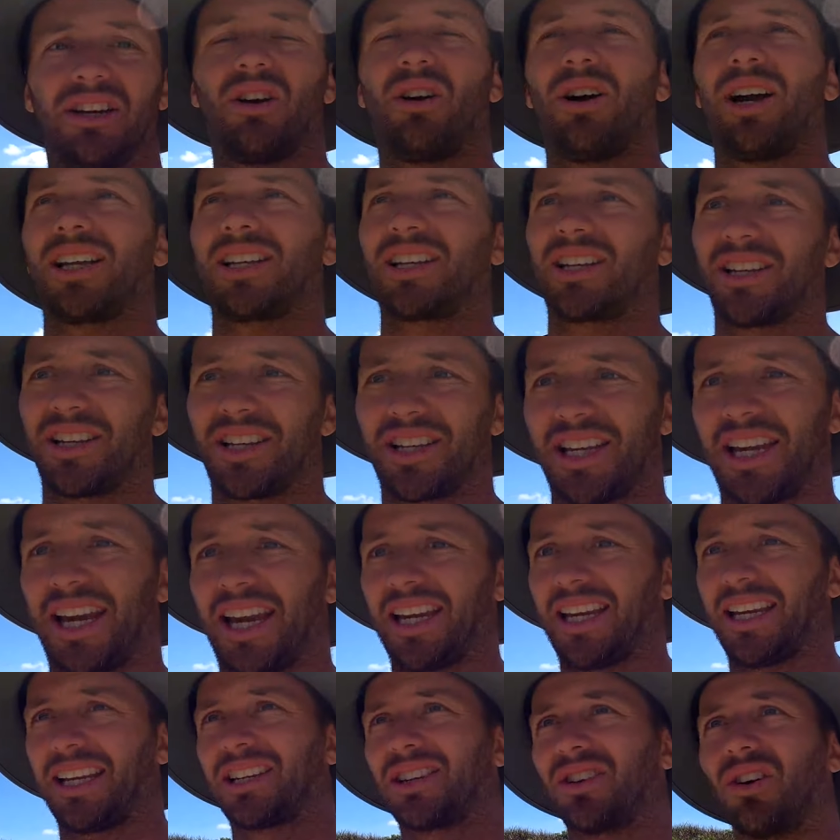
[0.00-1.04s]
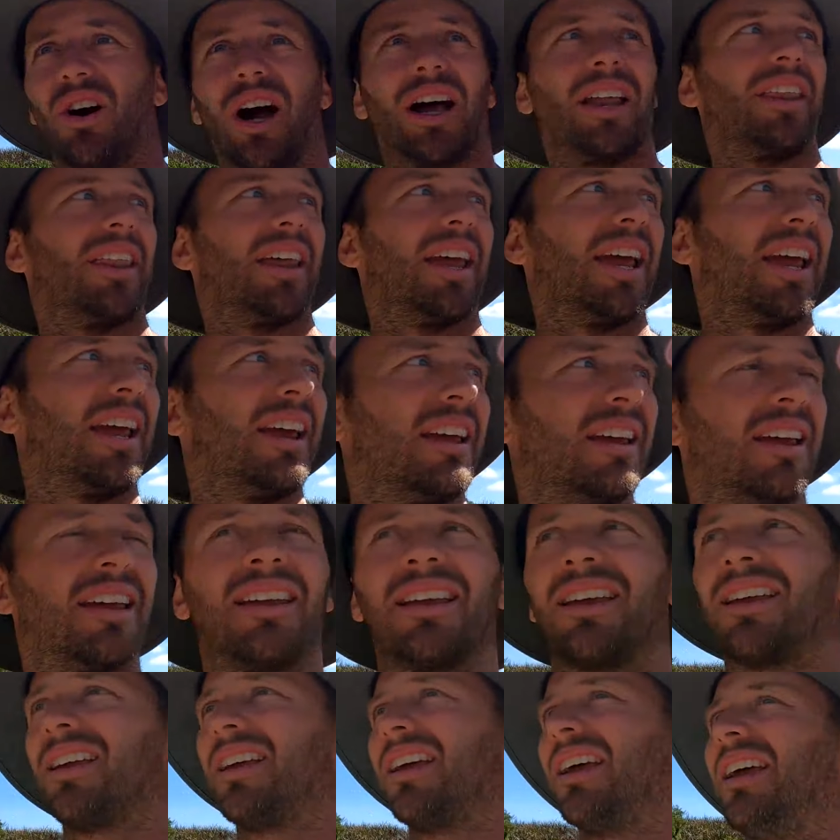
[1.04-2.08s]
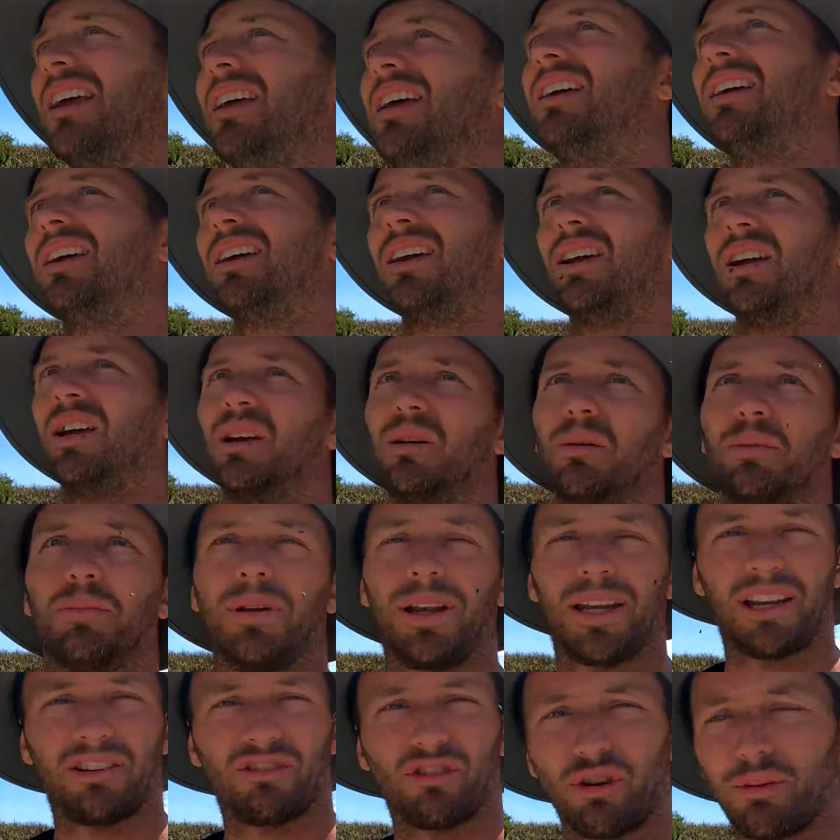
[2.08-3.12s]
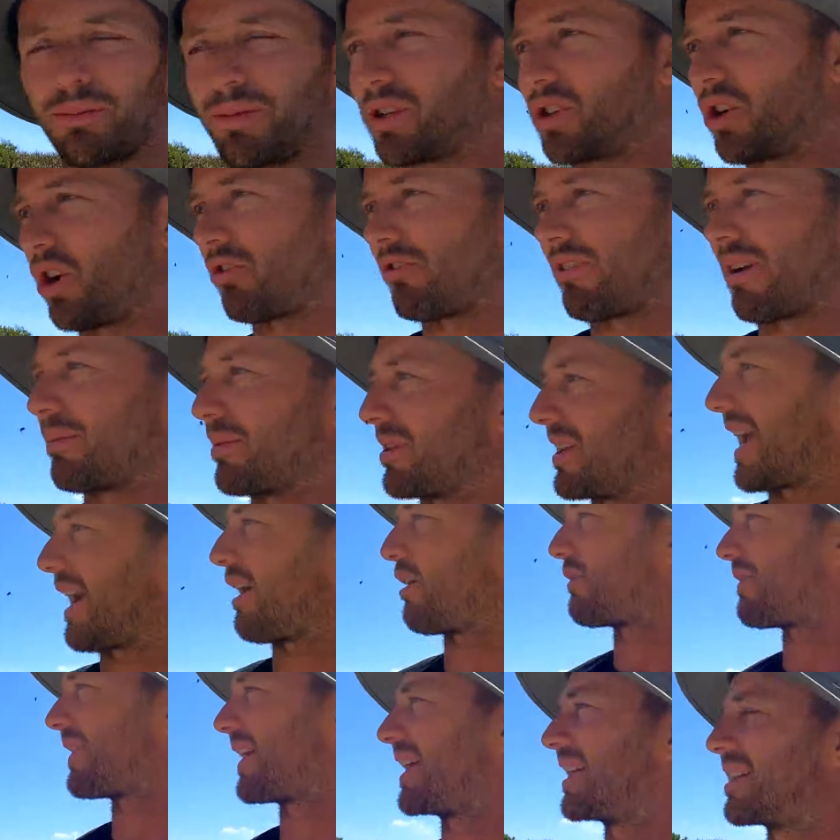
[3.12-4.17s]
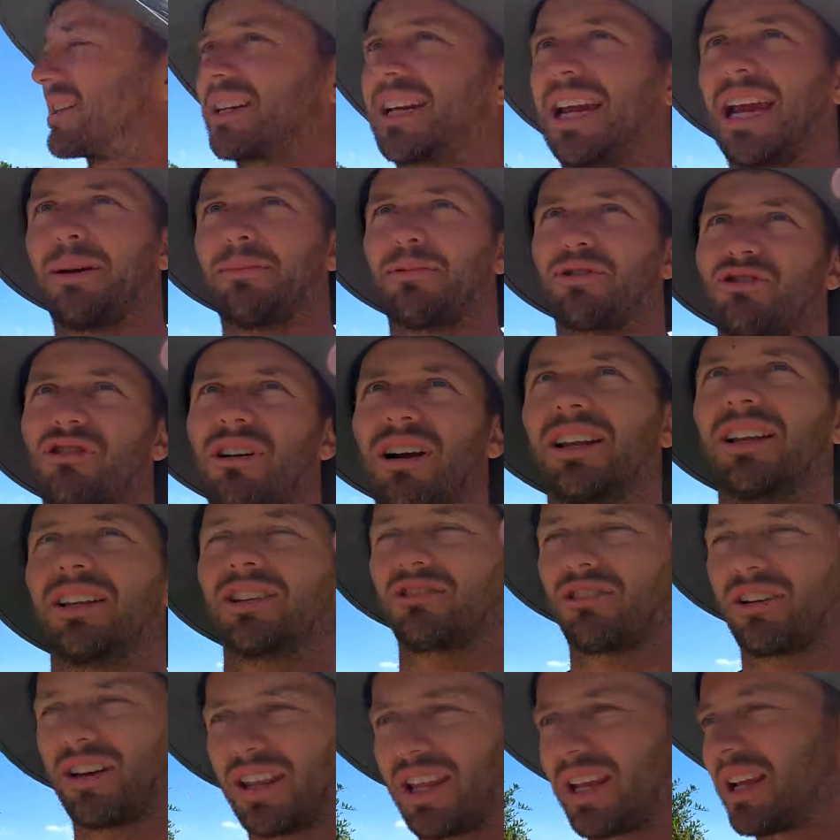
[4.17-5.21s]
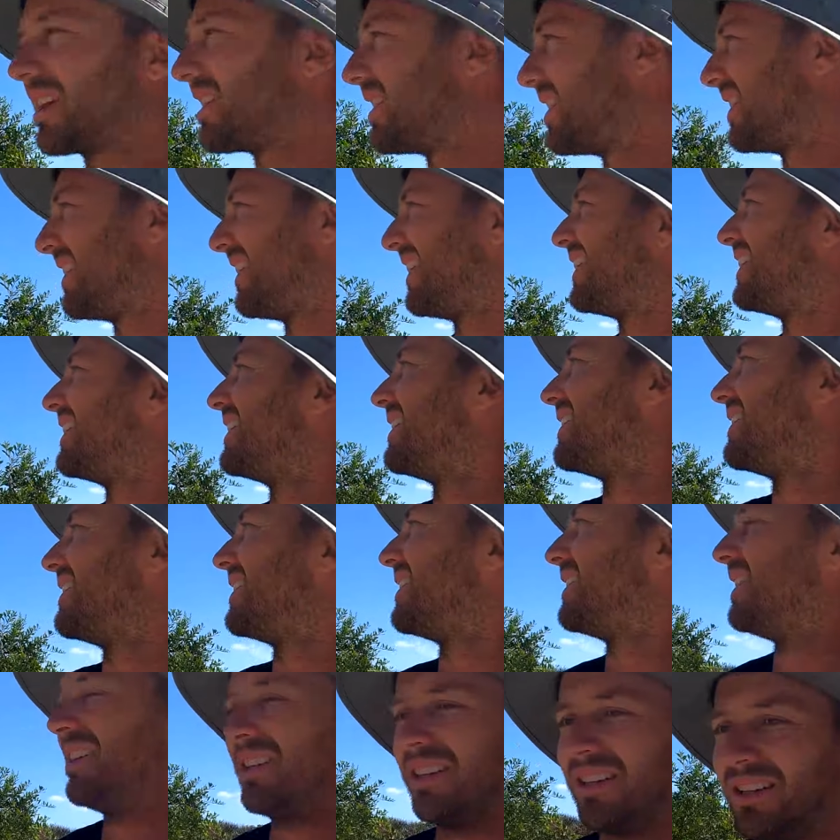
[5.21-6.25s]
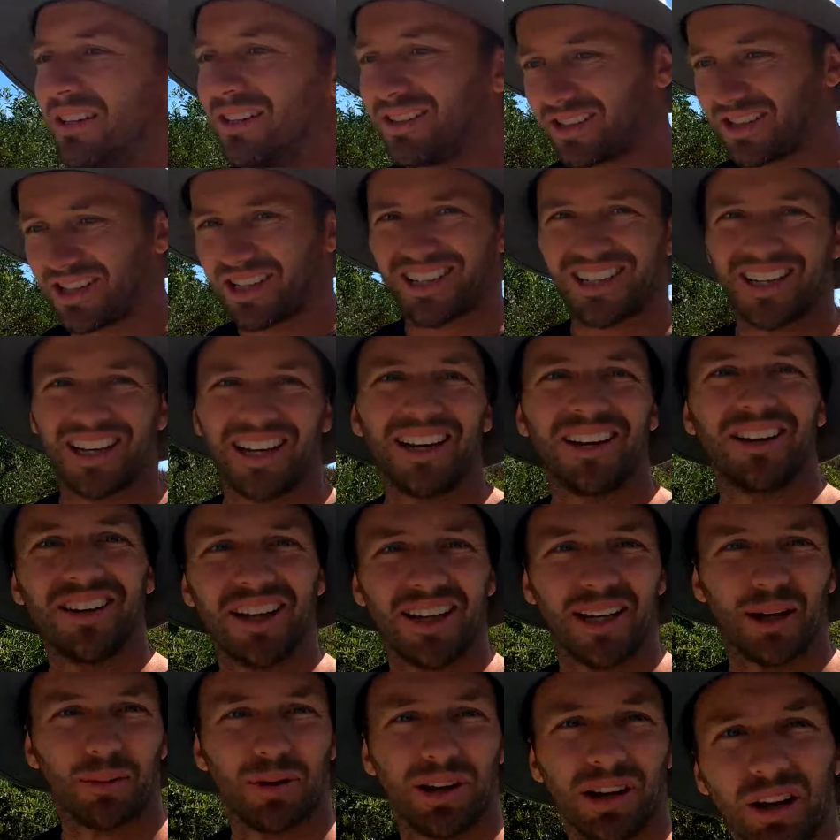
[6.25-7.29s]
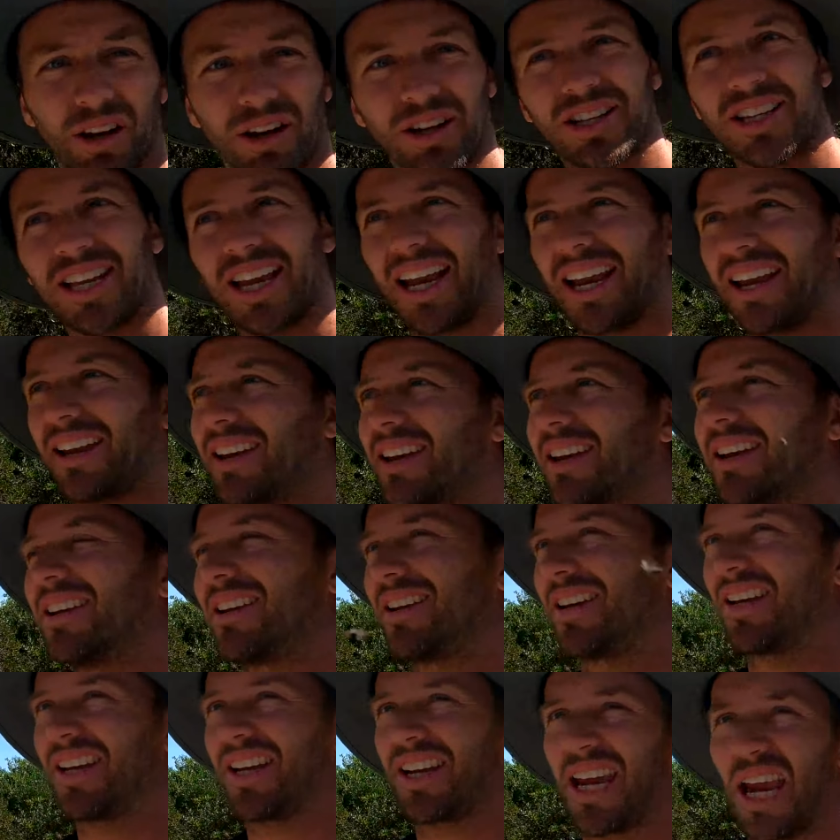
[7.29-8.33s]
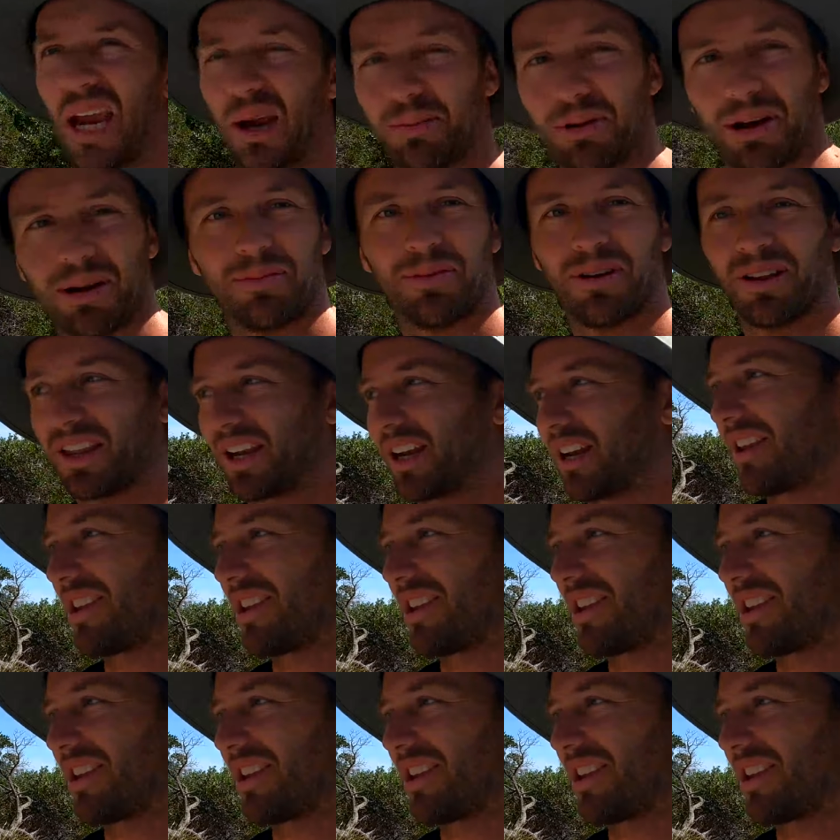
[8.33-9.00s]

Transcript: nice sandy site there. Plenty of room to turn around with caravans, camper trailers or anything. Just, you'll end up with a lot of sand in your camper by the